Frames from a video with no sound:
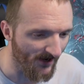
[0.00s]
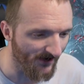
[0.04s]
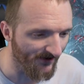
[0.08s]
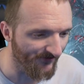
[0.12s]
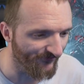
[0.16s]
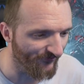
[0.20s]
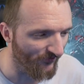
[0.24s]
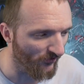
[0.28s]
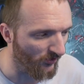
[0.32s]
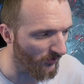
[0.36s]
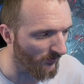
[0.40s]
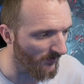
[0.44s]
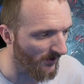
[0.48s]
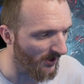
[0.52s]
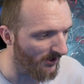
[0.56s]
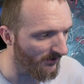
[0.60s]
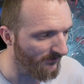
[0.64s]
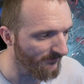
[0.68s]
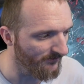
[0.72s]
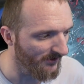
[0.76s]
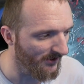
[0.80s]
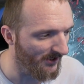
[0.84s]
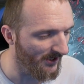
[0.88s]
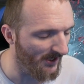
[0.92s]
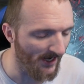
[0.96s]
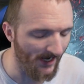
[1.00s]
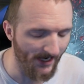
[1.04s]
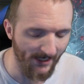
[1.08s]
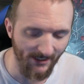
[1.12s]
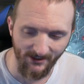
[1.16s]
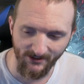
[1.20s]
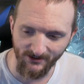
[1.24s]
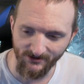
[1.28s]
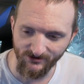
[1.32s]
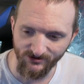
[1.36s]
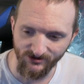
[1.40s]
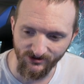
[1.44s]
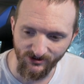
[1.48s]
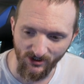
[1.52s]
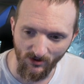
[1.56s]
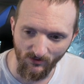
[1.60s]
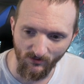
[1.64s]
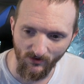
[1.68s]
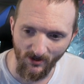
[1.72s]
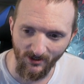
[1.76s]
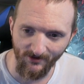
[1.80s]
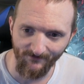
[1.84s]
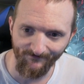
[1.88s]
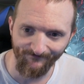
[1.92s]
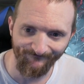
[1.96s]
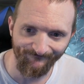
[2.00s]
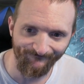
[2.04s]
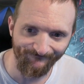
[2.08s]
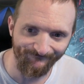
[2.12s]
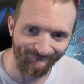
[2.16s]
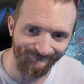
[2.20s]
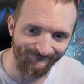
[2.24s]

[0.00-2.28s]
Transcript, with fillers: it for a while, and you know what?